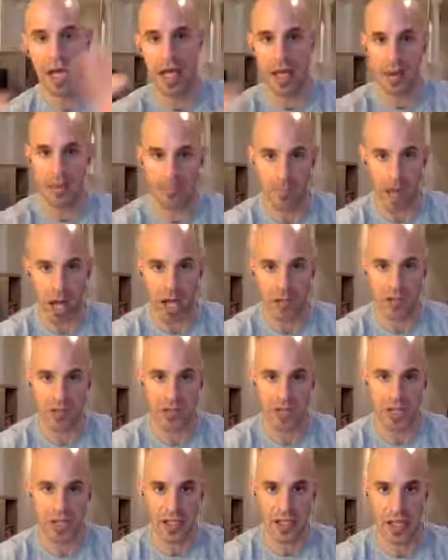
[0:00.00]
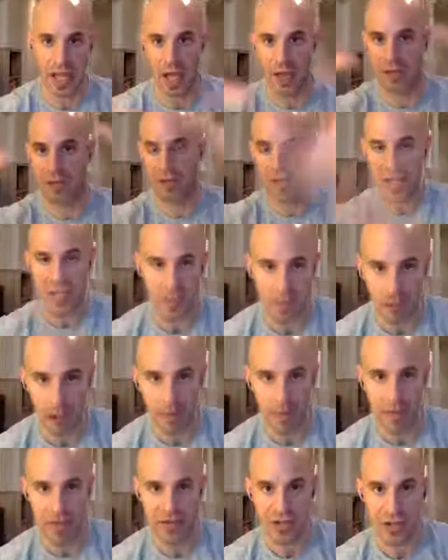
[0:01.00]
inboxing and
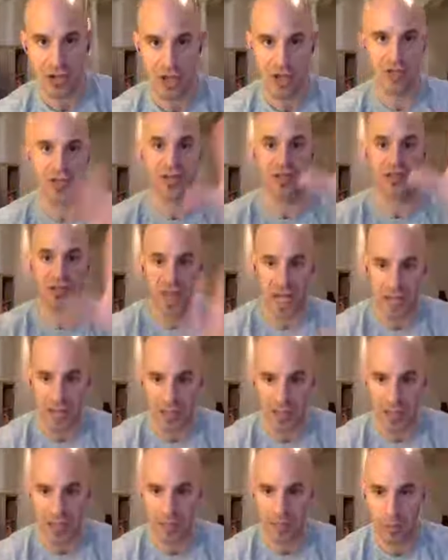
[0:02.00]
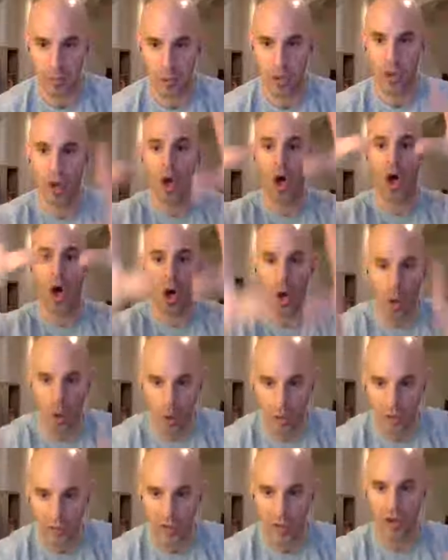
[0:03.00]
Facebook messaging the same people
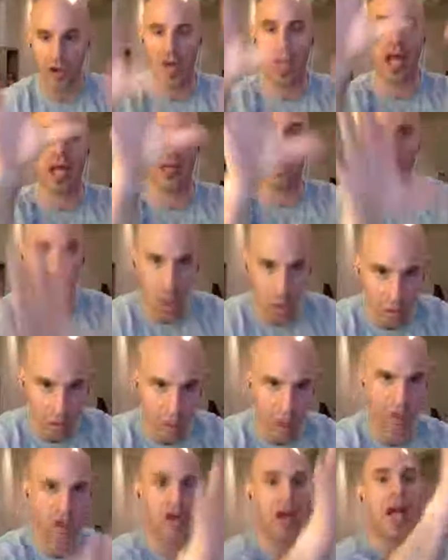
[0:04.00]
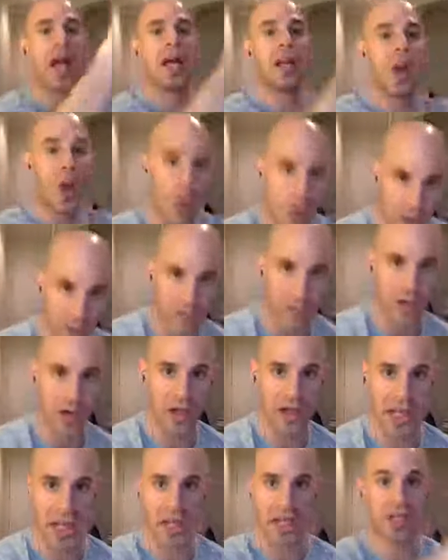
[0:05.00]
over and over and over
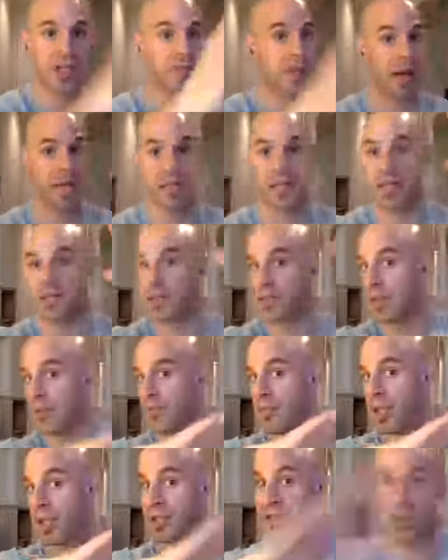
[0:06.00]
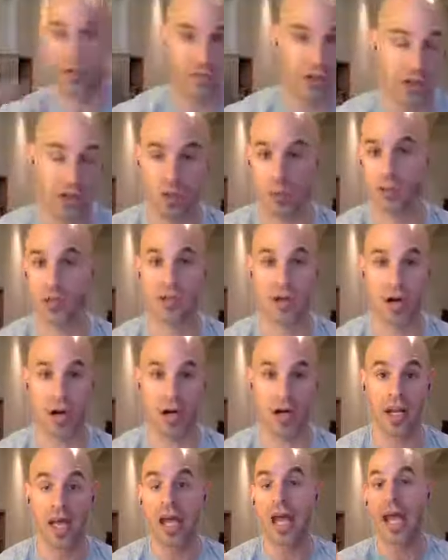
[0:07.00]
again, expecting something different to
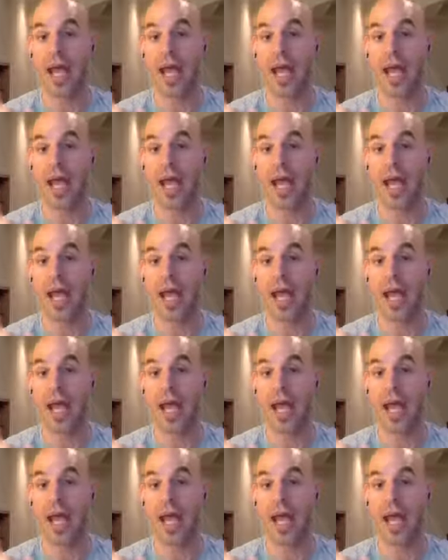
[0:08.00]
return.